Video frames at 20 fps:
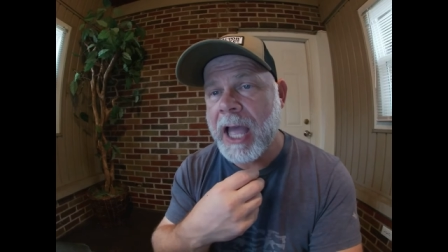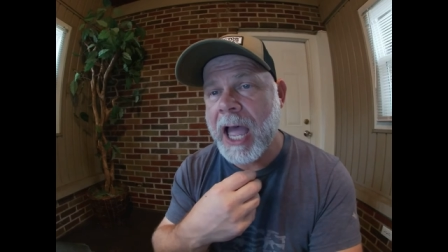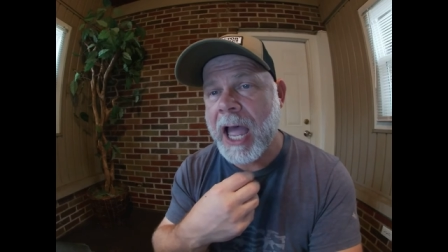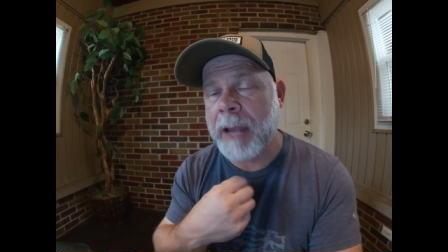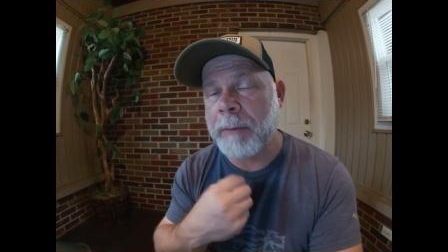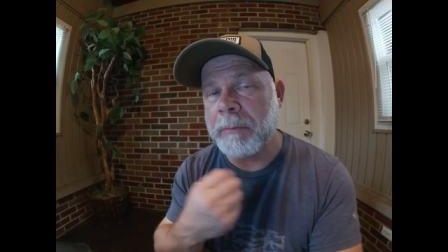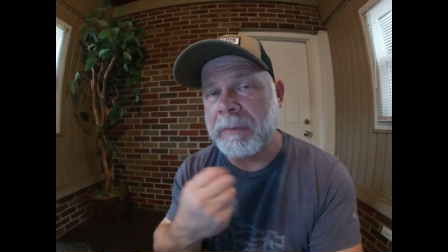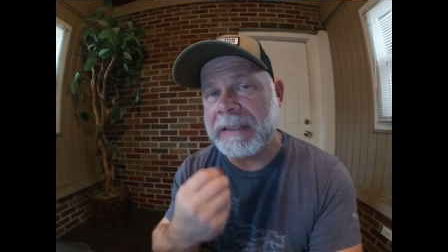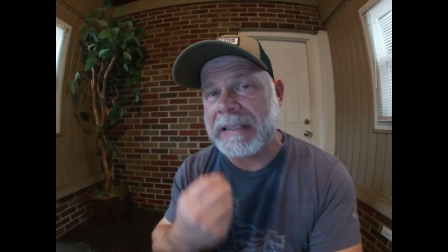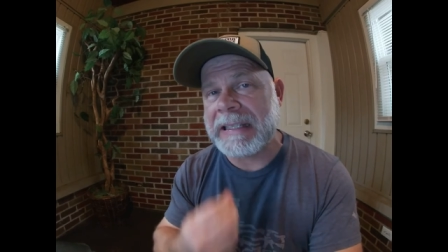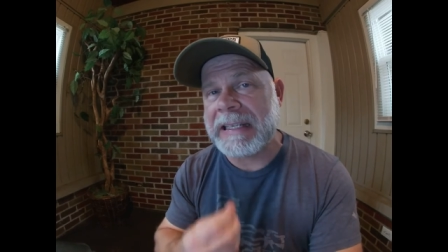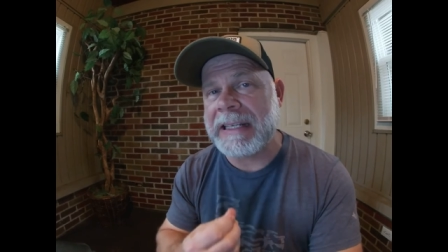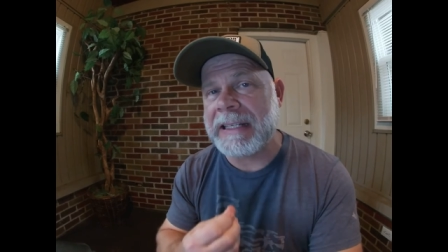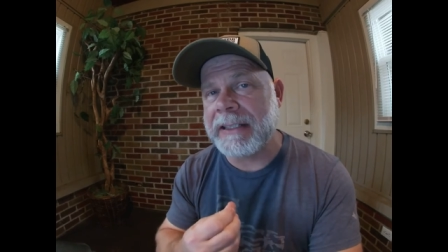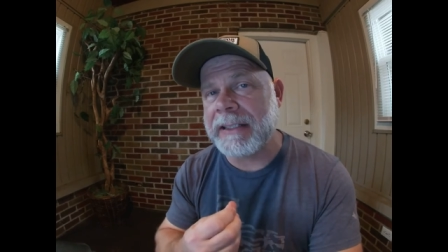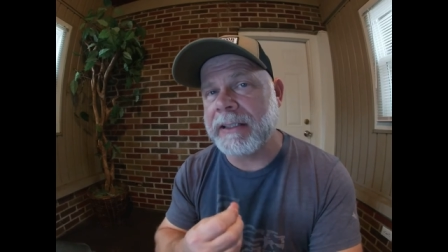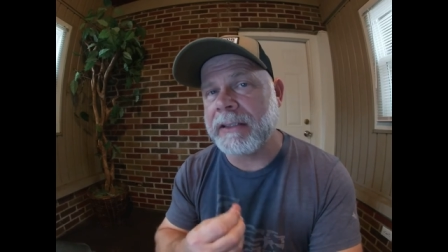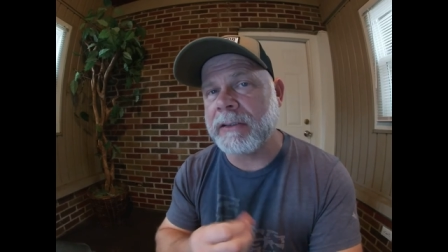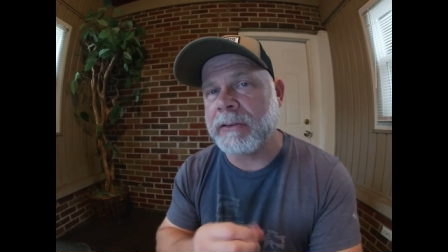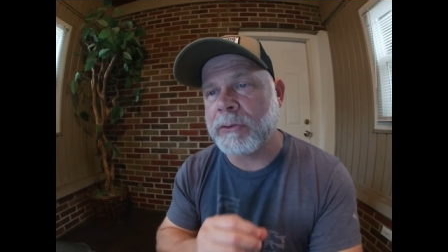I'm
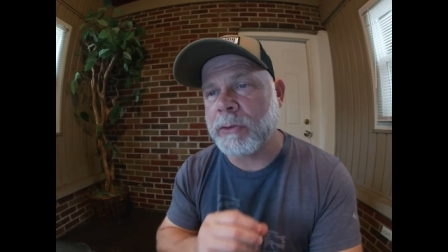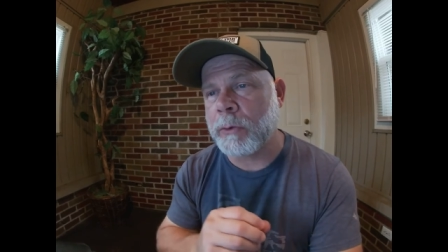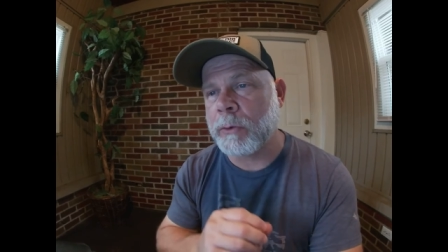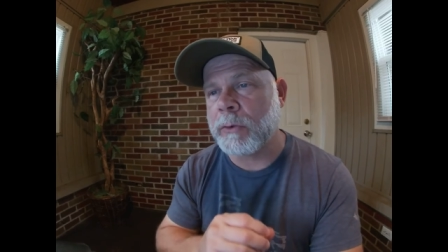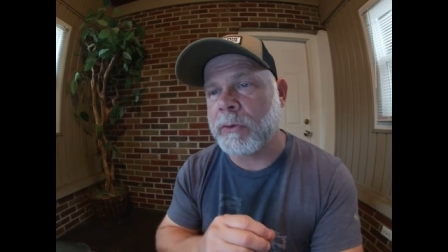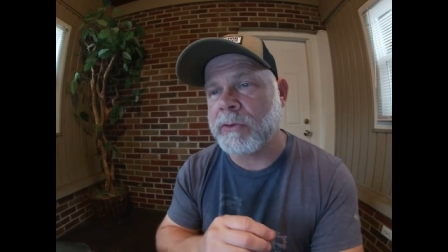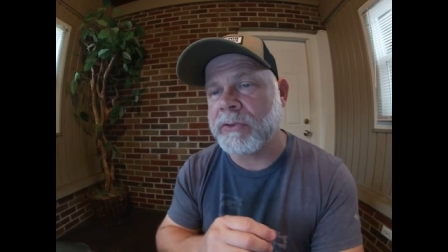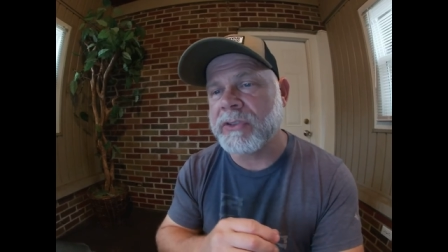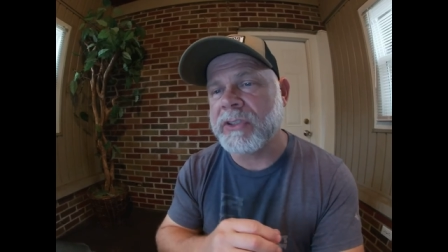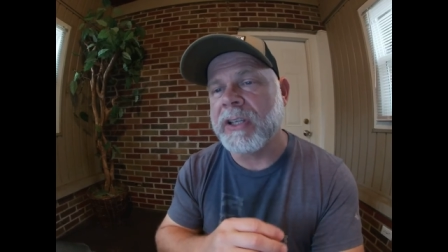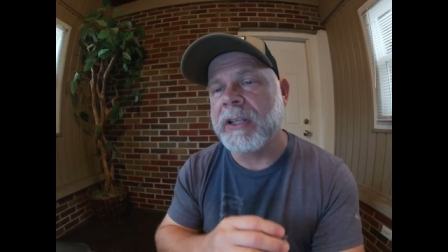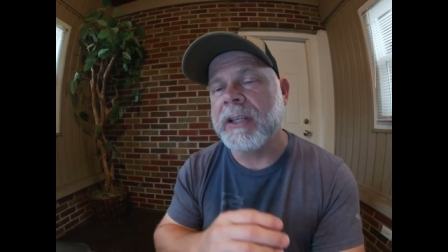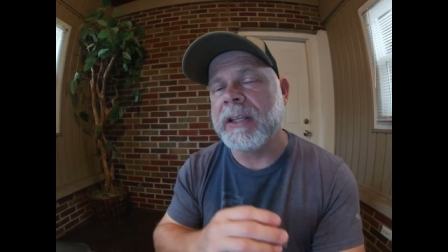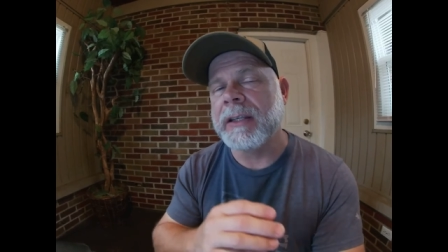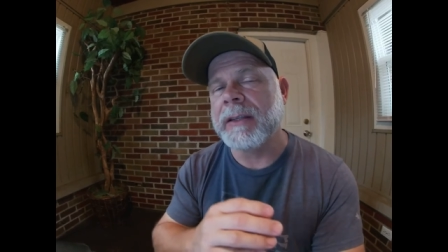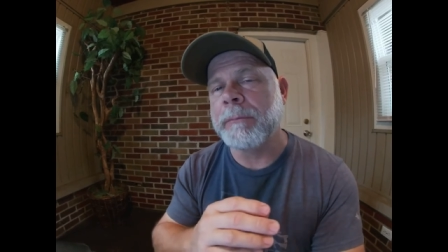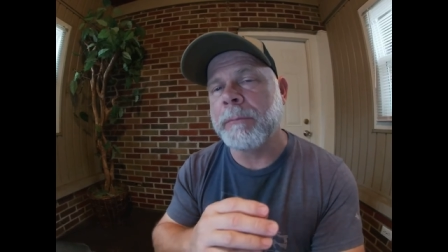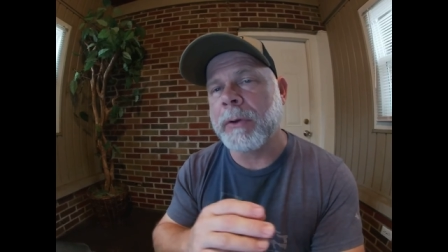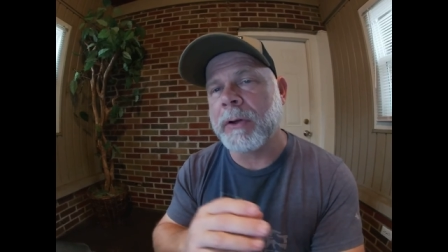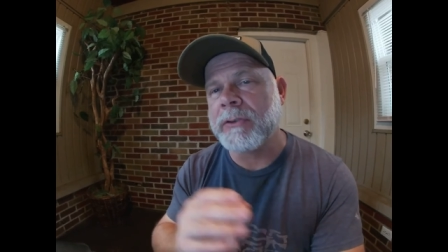leaning towards
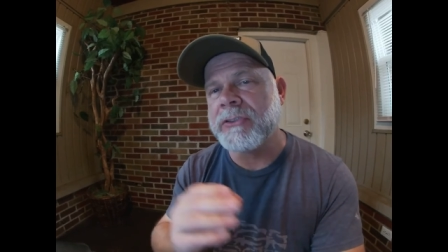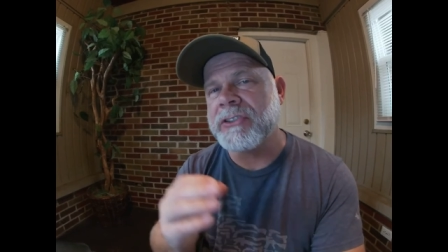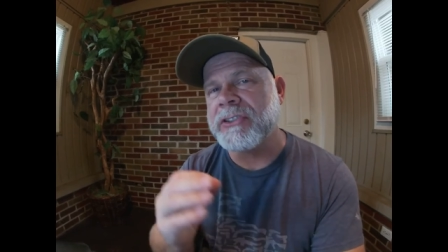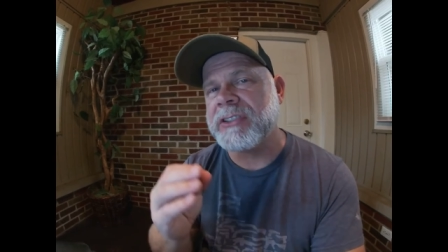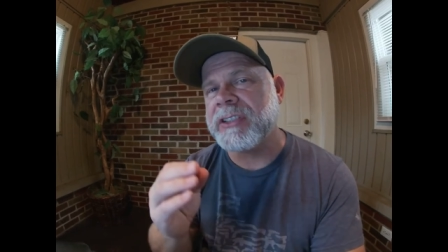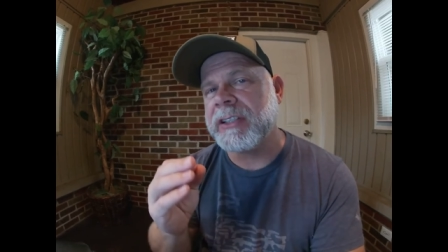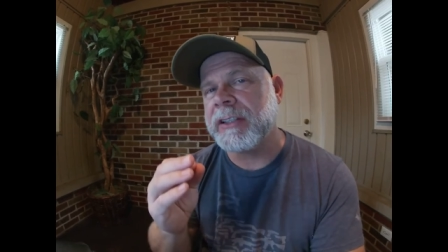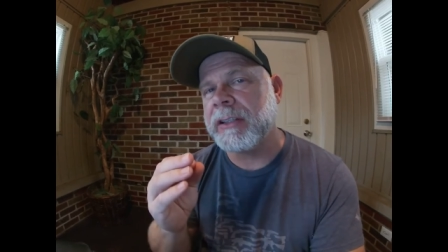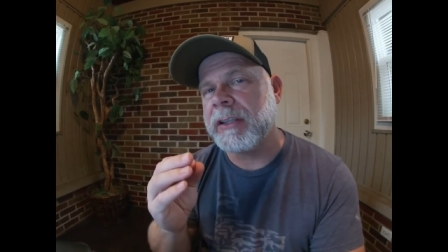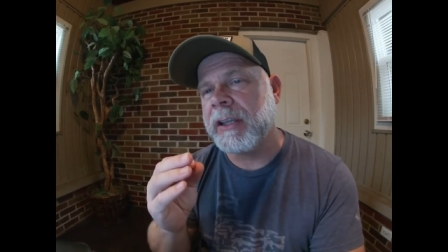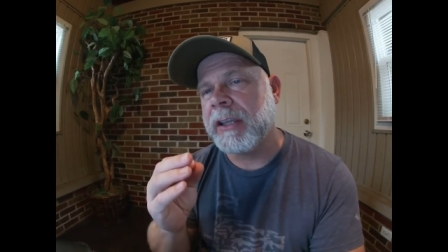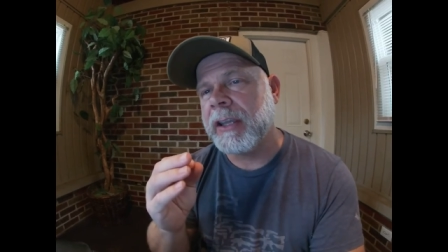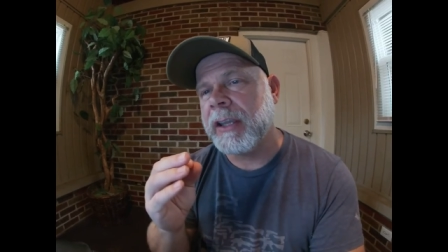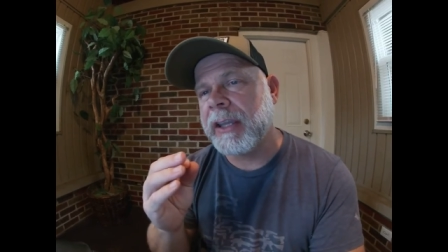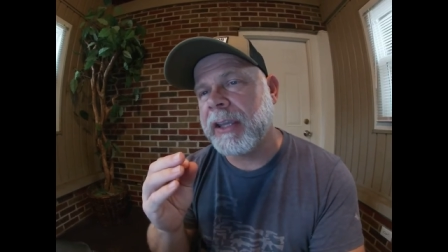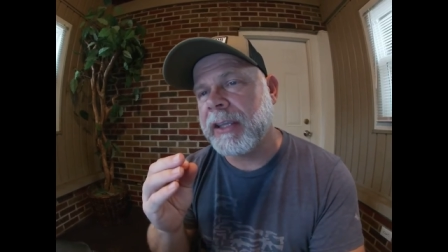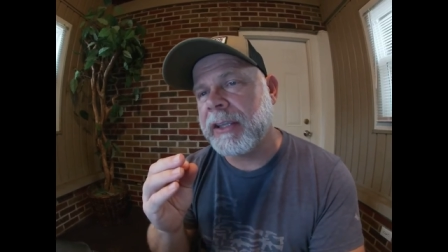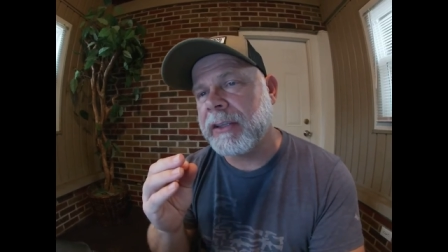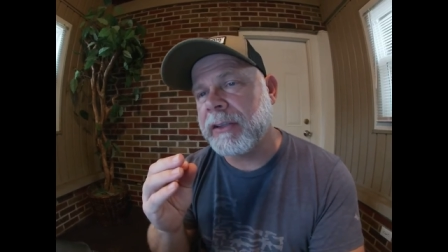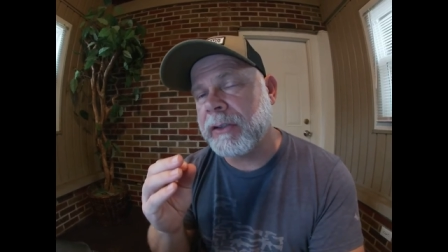purchasing
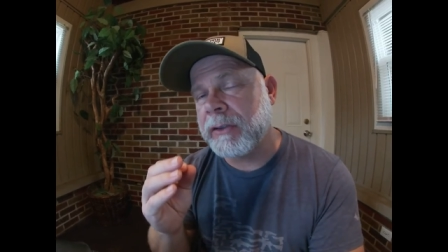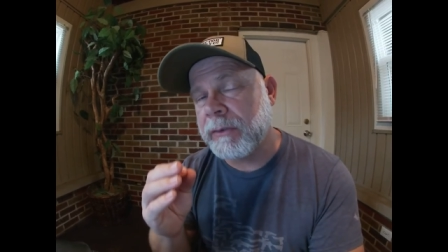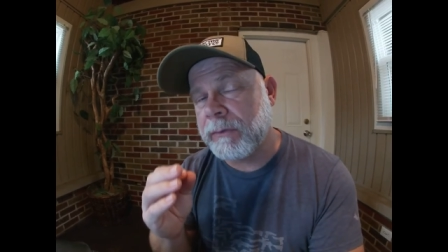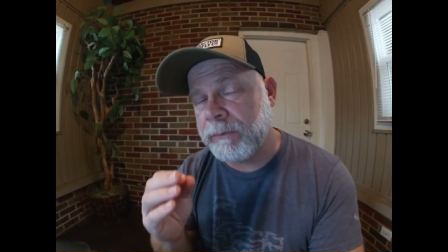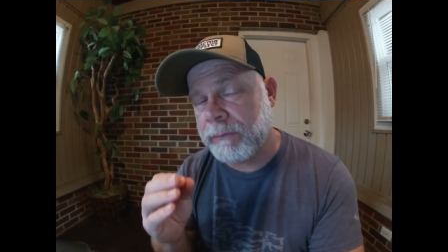a